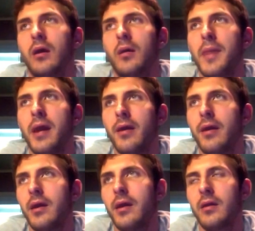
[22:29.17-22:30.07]

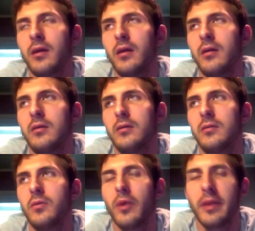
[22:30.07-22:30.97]
marrying
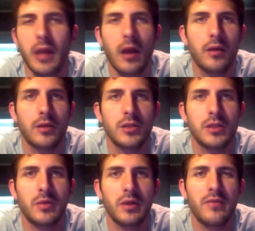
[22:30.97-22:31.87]
one of the characters. I
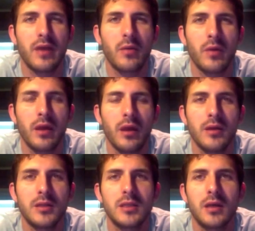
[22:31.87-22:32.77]
don't want to give that away
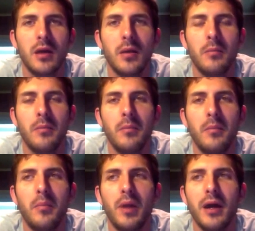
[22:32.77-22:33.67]
yet.
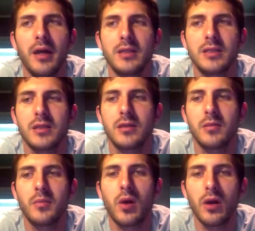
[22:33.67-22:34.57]
But
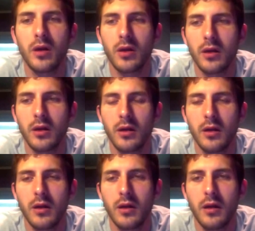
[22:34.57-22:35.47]
Parker,
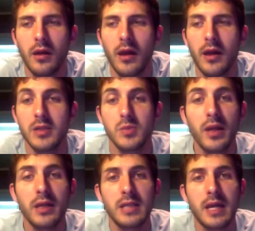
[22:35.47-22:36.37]
at his
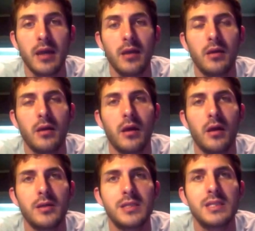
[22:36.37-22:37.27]
wedding day,
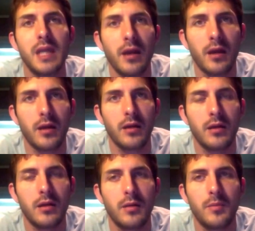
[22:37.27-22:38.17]
Sarah
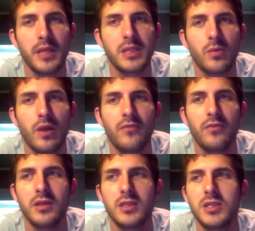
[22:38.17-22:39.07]
makes a
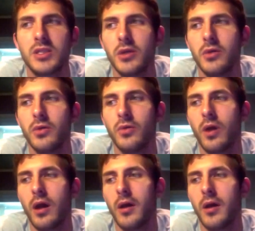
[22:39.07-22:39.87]
reference to,